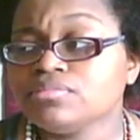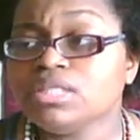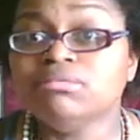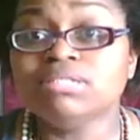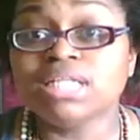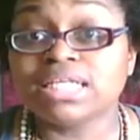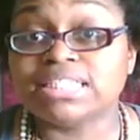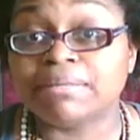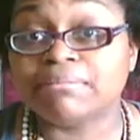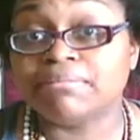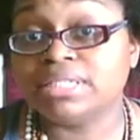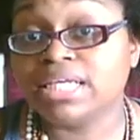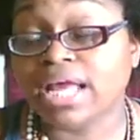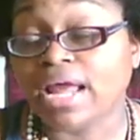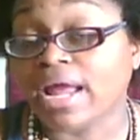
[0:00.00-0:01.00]
Like I said,
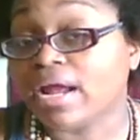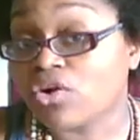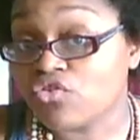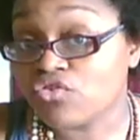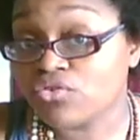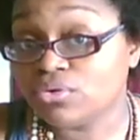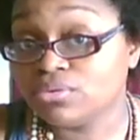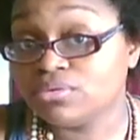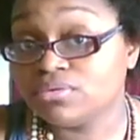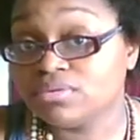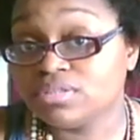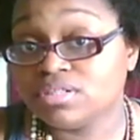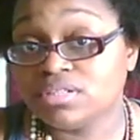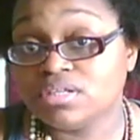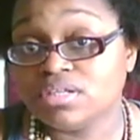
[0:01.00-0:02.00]
be careful.
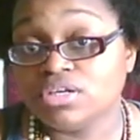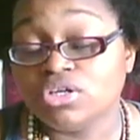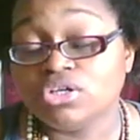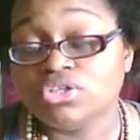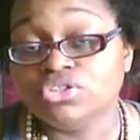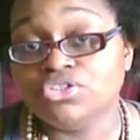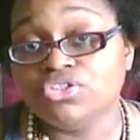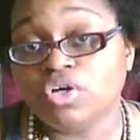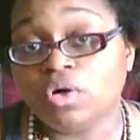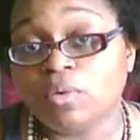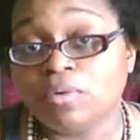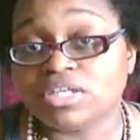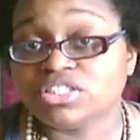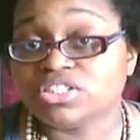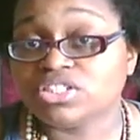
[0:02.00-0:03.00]
You don't
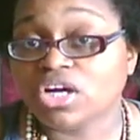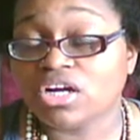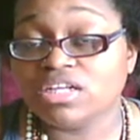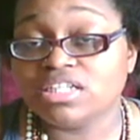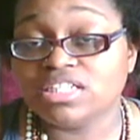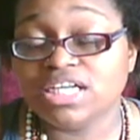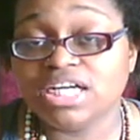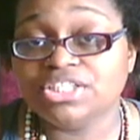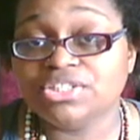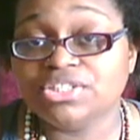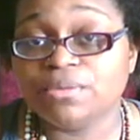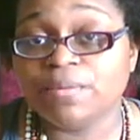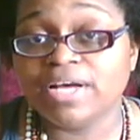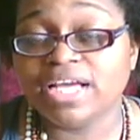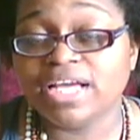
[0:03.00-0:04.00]
want to start cutting
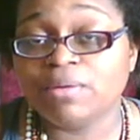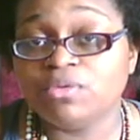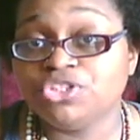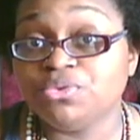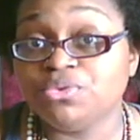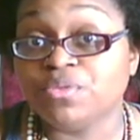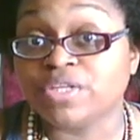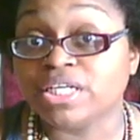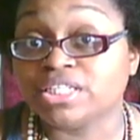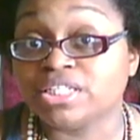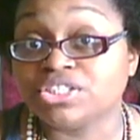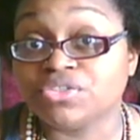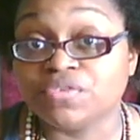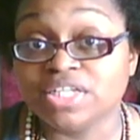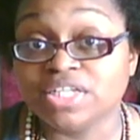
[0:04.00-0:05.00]
away at what you think is
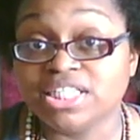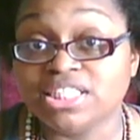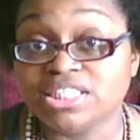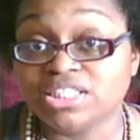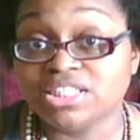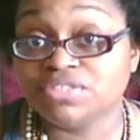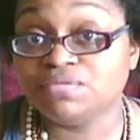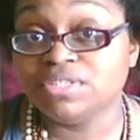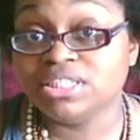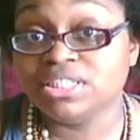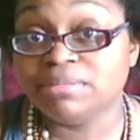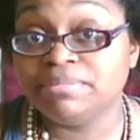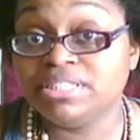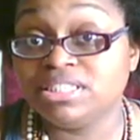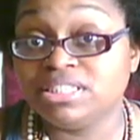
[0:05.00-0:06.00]
thread, and it's really
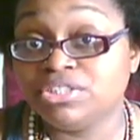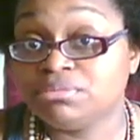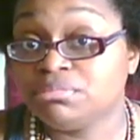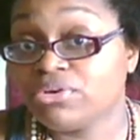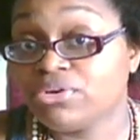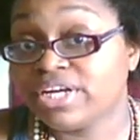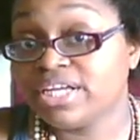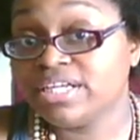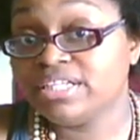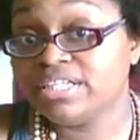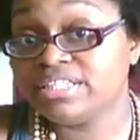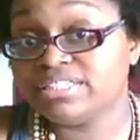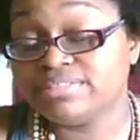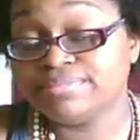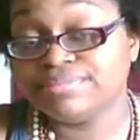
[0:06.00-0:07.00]
a piece of your braid,
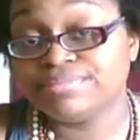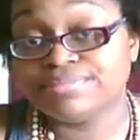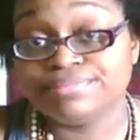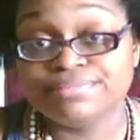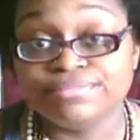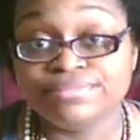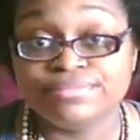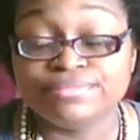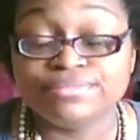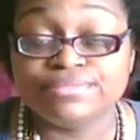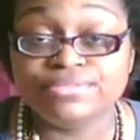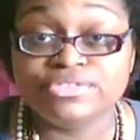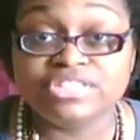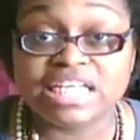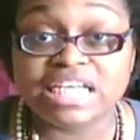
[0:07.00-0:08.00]
and
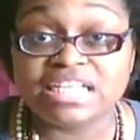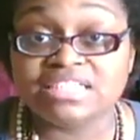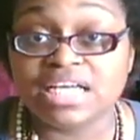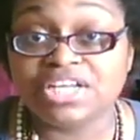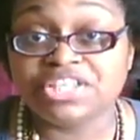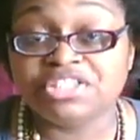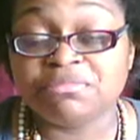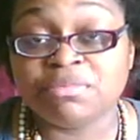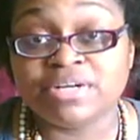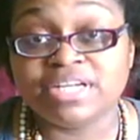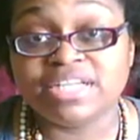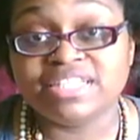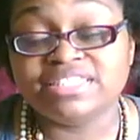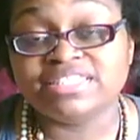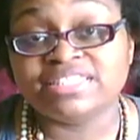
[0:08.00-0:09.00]
you take down your
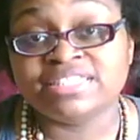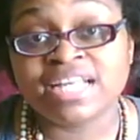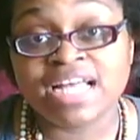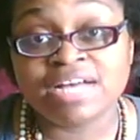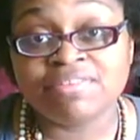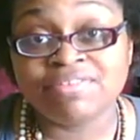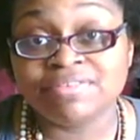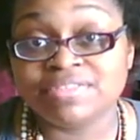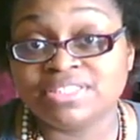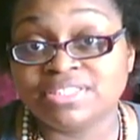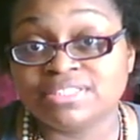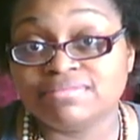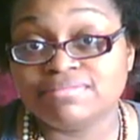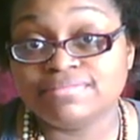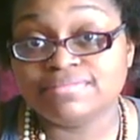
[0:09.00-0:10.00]
braids, and half of it's
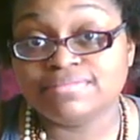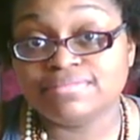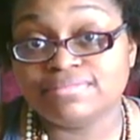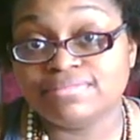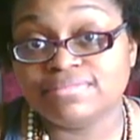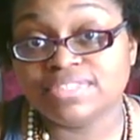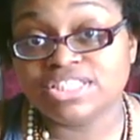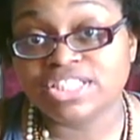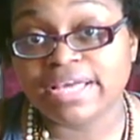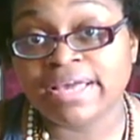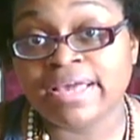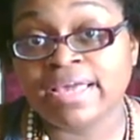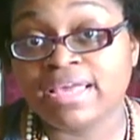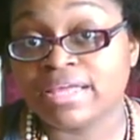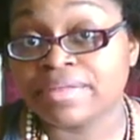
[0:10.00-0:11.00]
in your
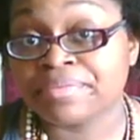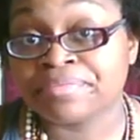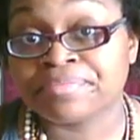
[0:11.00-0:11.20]
hand.